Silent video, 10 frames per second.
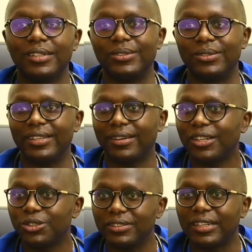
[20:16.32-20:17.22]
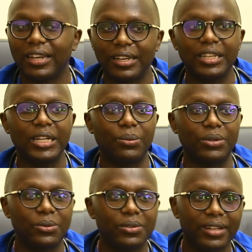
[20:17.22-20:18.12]
So they rush to the clinic,
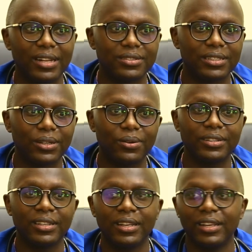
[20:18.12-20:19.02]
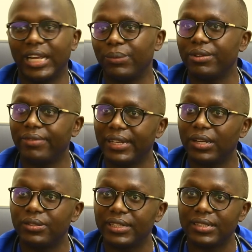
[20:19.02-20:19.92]
we do the ultrasound, and we find
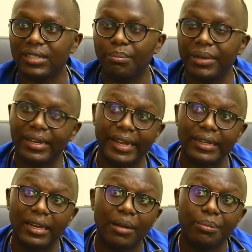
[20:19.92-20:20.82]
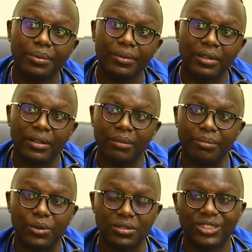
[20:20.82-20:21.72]
out it's a benign lump,
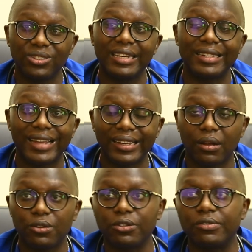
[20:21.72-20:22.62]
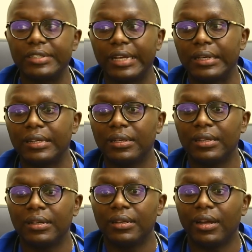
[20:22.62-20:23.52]
because actually 9 out of 10
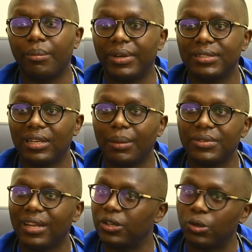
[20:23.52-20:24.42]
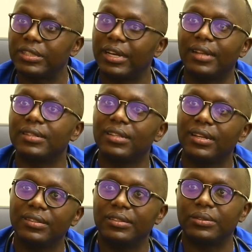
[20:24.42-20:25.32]
breast lumps are not
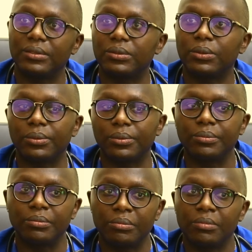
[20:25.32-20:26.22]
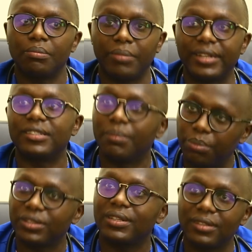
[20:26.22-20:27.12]
cancer. So, but it's
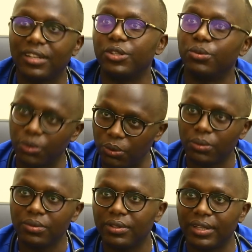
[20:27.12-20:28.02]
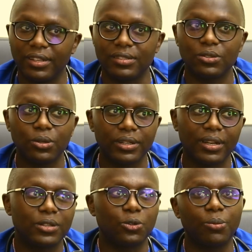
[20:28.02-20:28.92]
important that you know, and there's no way
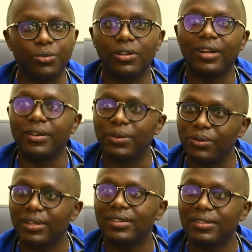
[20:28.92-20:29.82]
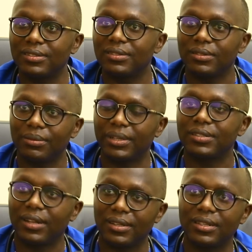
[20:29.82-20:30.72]
at home you can know that it's
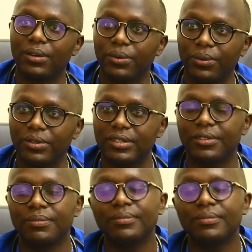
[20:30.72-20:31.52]
breast cancer or not.